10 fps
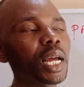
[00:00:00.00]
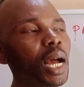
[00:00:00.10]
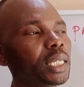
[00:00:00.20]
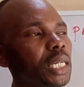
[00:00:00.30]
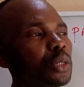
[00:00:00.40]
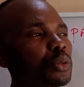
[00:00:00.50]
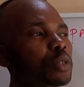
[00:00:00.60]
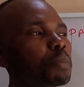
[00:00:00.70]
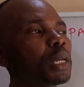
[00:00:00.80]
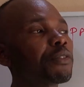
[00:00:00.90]
and then you
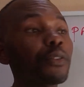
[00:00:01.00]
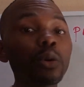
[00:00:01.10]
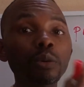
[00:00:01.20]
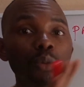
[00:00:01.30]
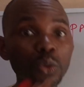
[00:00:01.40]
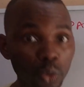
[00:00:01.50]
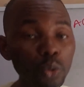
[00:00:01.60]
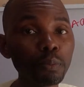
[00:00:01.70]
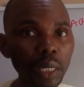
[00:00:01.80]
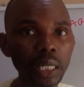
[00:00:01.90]
speak for
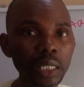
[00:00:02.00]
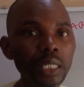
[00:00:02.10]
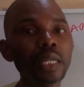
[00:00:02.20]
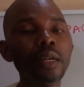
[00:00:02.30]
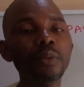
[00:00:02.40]
2 minutes